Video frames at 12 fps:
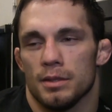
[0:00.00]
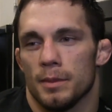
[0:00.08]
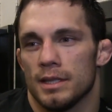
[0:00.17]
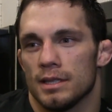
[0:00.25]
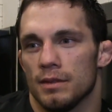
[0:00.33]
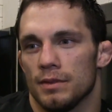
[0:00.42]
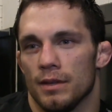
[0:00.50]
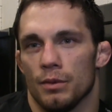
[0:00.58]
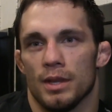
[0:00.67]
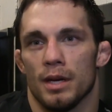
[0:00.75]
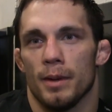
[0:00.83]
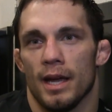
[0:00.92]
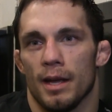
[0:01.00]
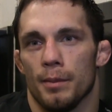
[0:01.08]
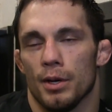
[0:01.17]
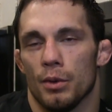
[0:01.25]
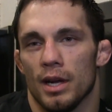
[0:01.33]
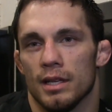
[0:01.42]
see myself leaving without my hand
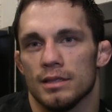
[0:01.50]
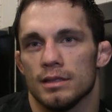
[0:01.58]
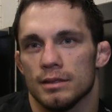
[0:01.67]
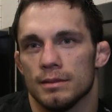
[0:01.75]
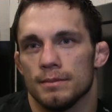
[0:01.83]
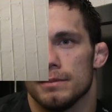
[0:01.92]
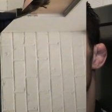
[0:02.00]
being raised.